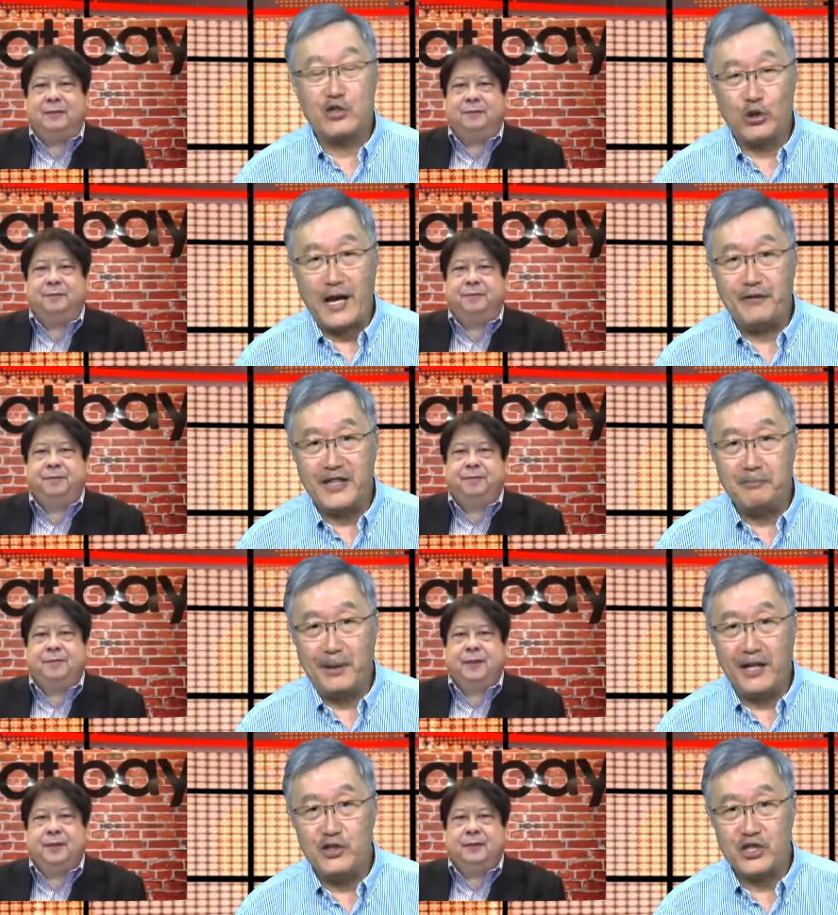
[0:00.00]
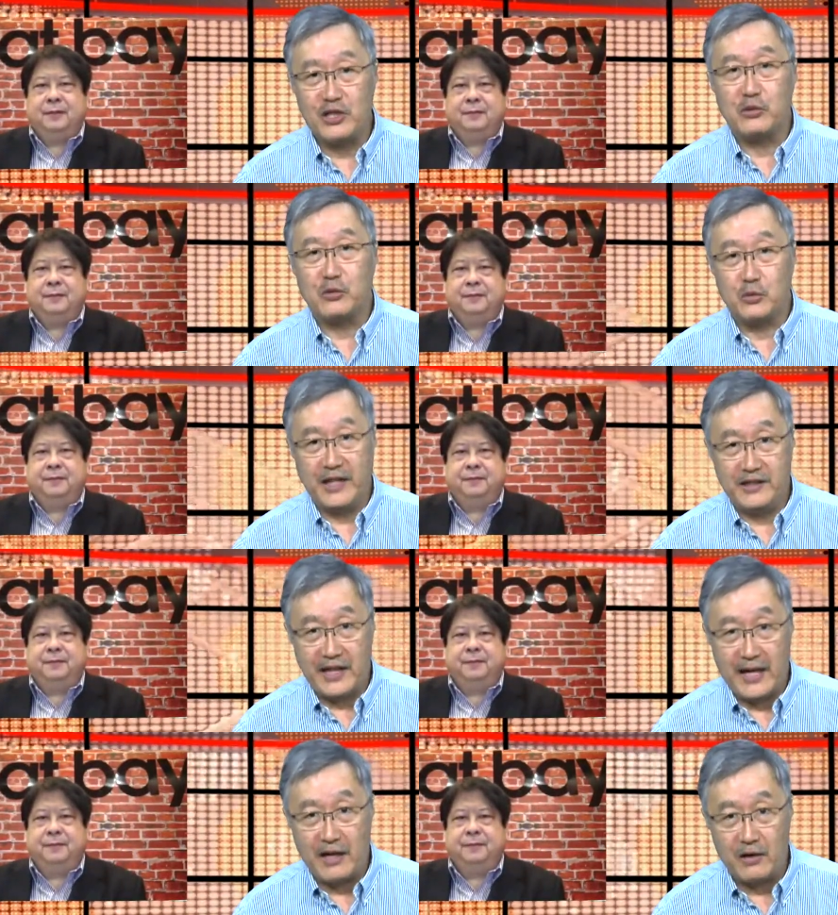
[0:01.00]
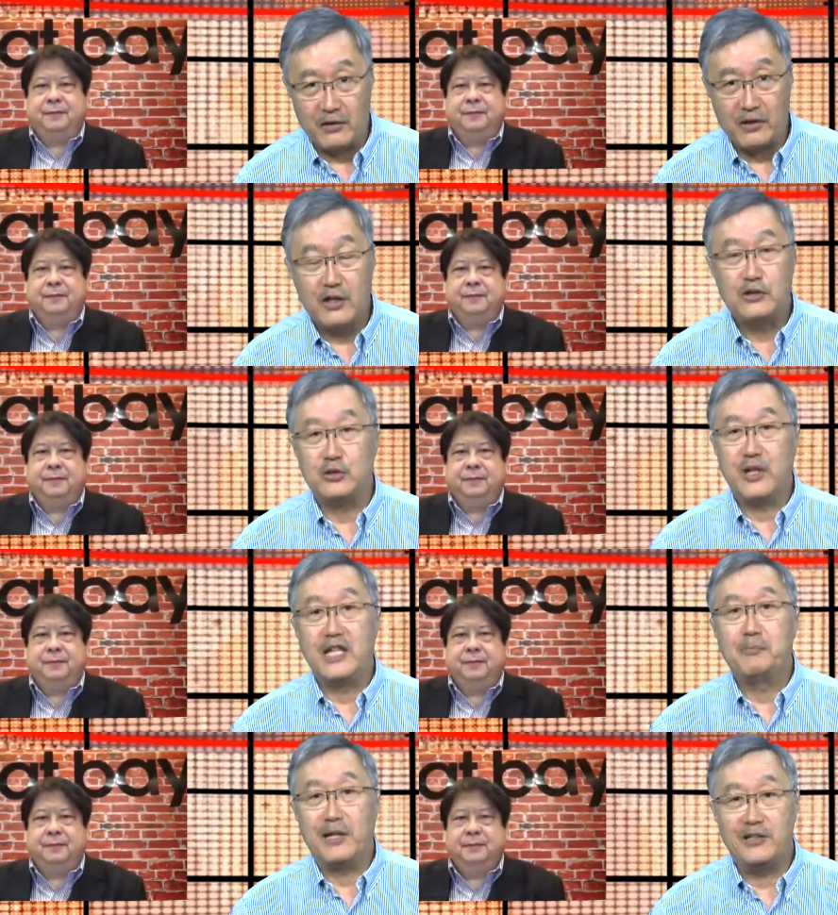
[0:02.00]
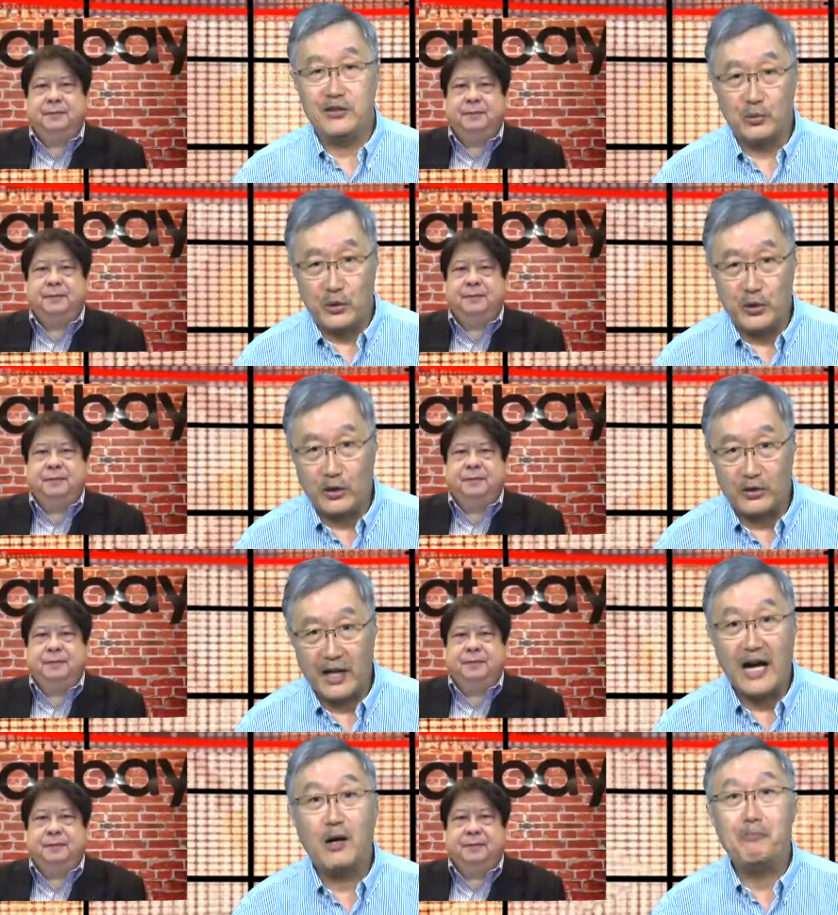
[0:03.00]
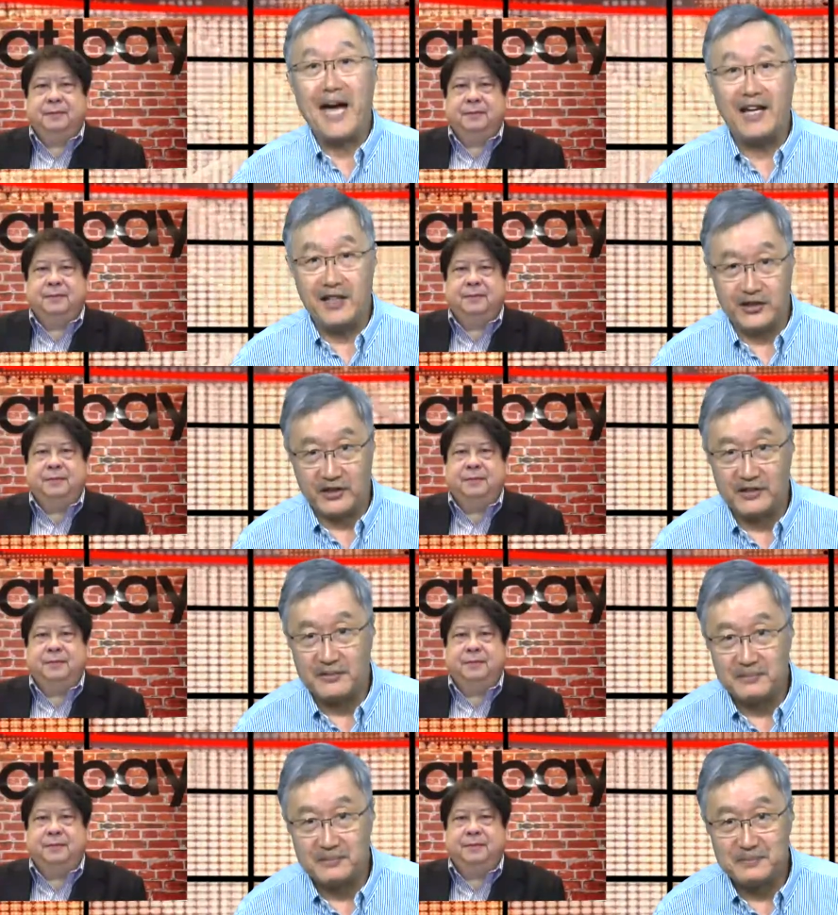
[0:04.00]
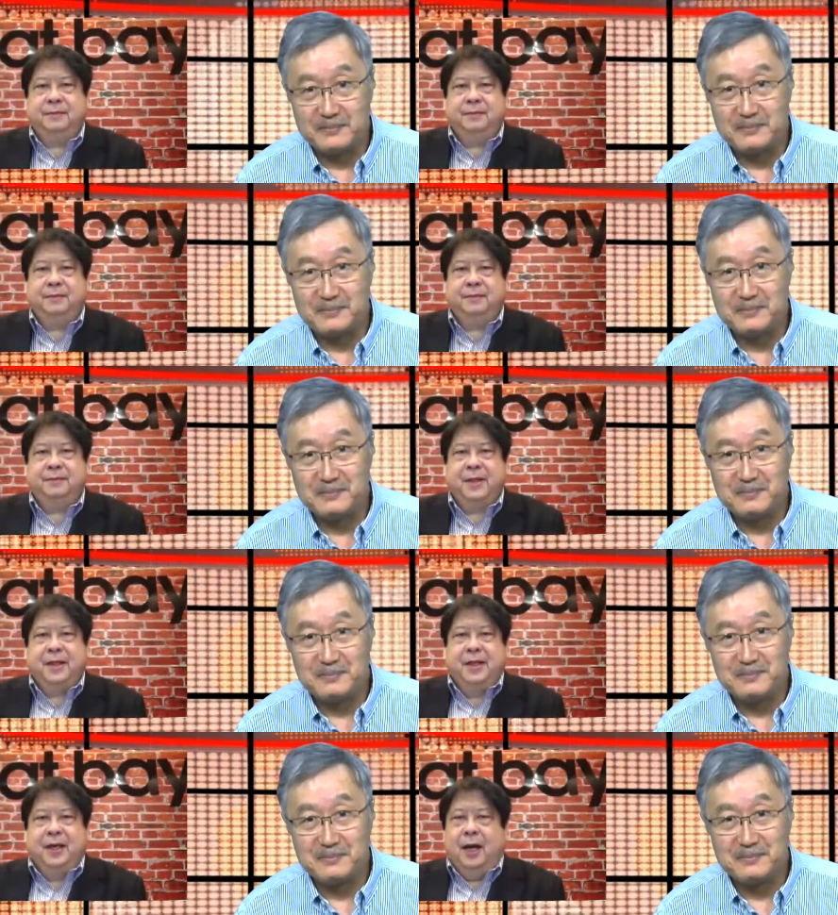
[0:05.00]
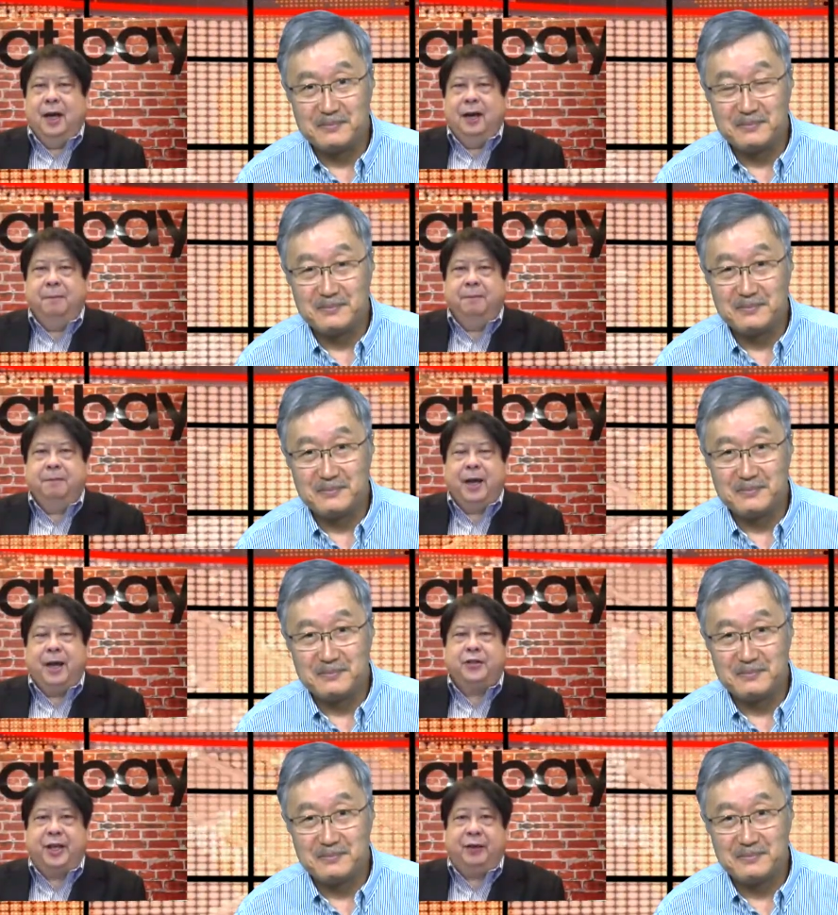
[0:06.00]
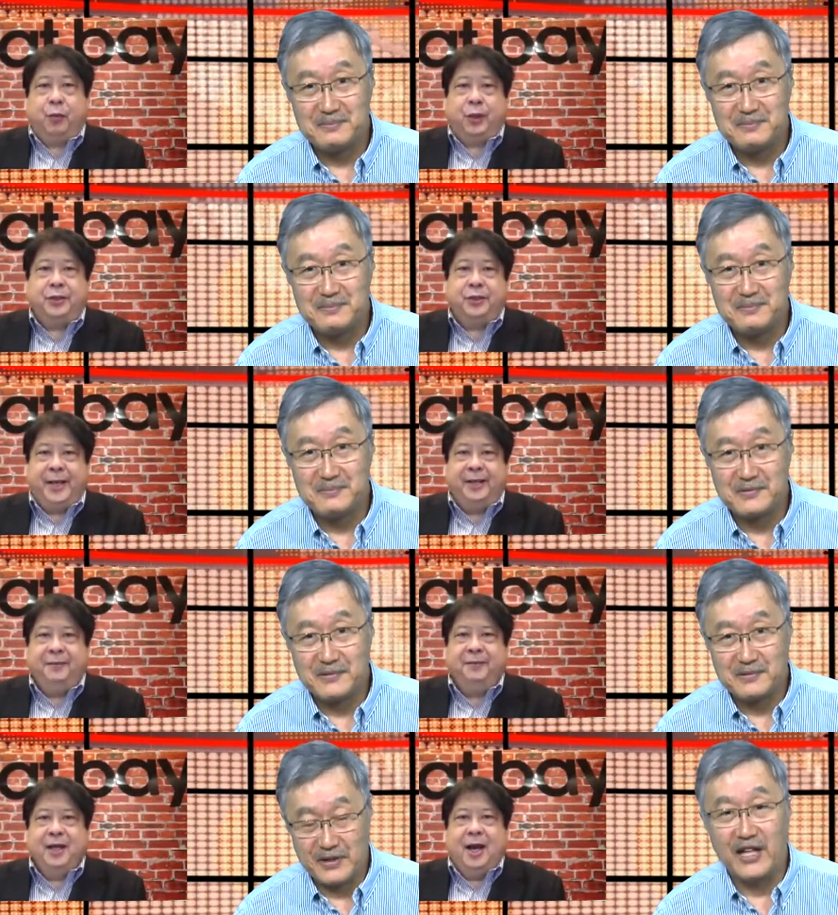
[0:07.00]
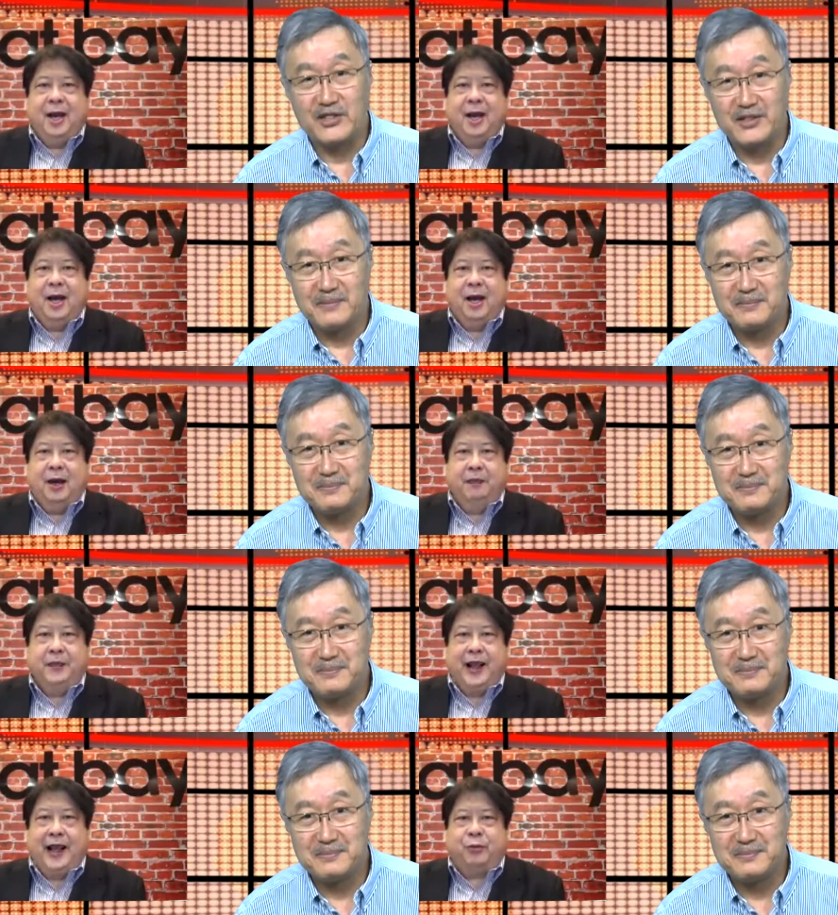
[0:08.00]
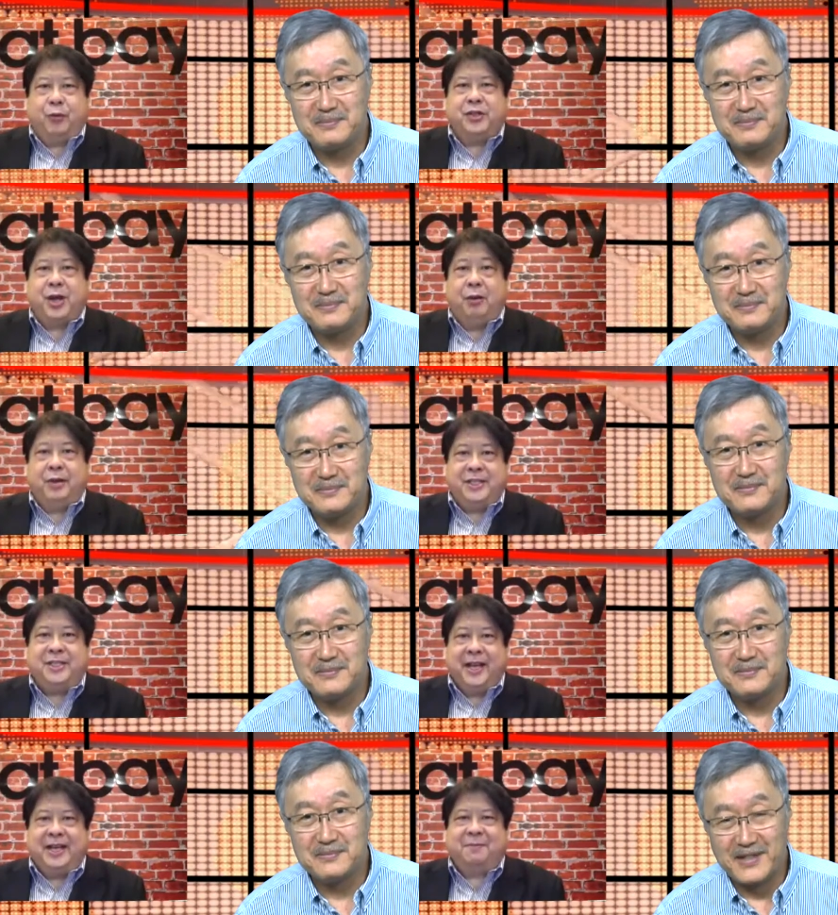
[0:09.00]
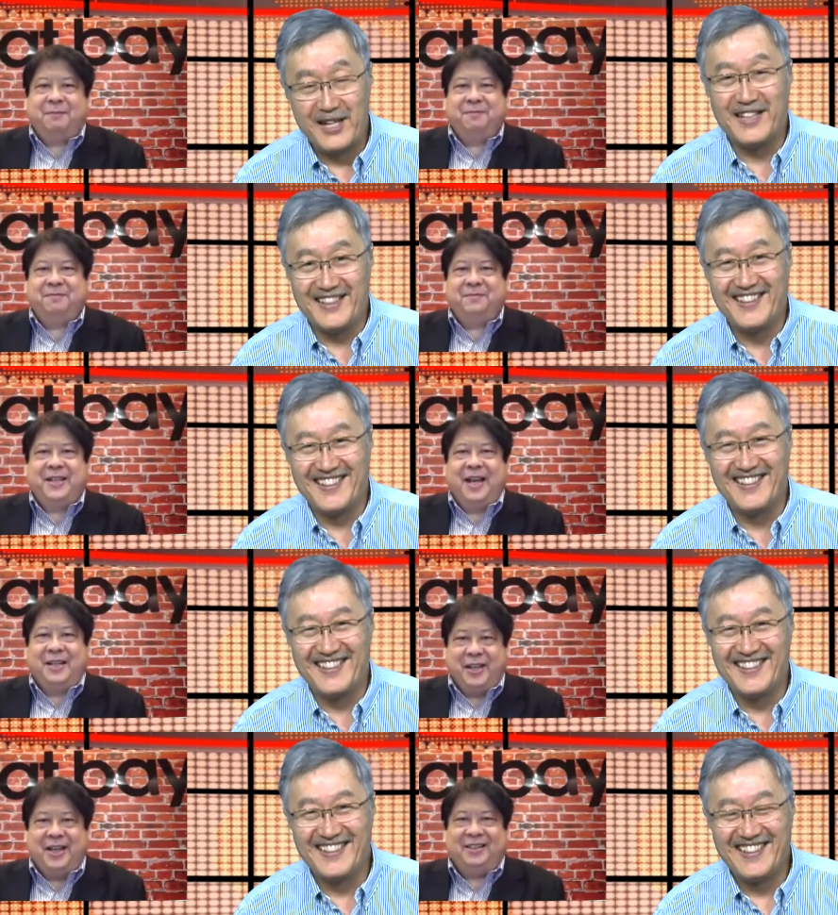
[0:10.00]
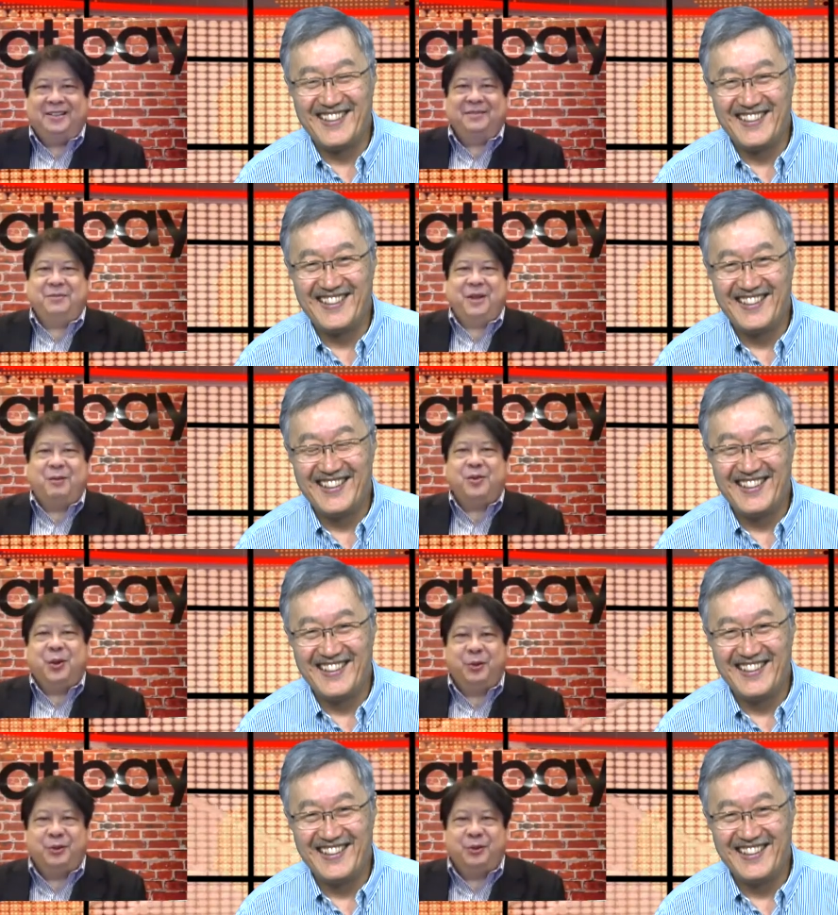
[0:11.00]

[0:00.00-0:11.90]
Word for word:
Speaker 1: traffic in Beijing right now to any place in the world, how bad is it?
Speaker 2: Um, on a scale of one to ten, yes. um, at rush hour, it's ten. I can't, there was no